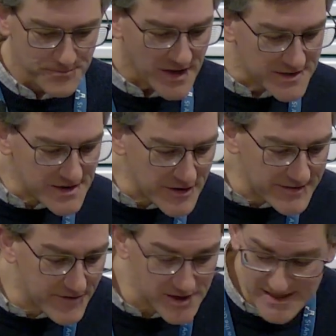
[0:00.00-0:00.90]
And as I read
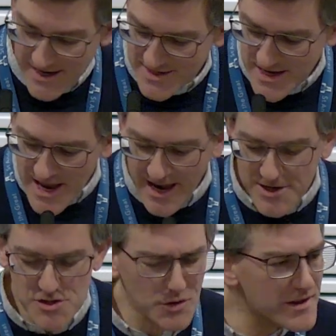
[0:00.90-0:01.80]
verse 8,
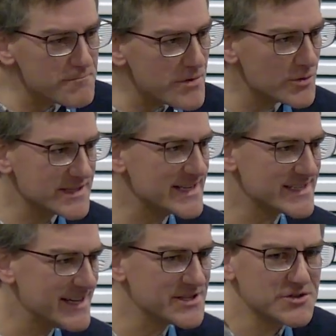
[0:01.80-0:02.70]
enjoy the
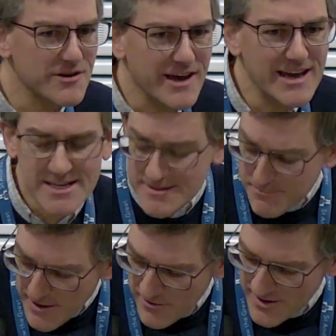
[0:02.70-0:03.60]
multi-sensory
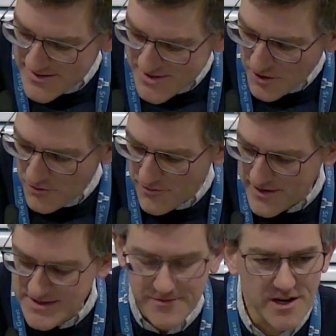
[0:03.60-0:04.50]
experience of
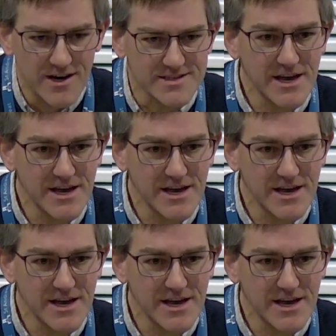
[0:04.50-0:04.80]
this verse,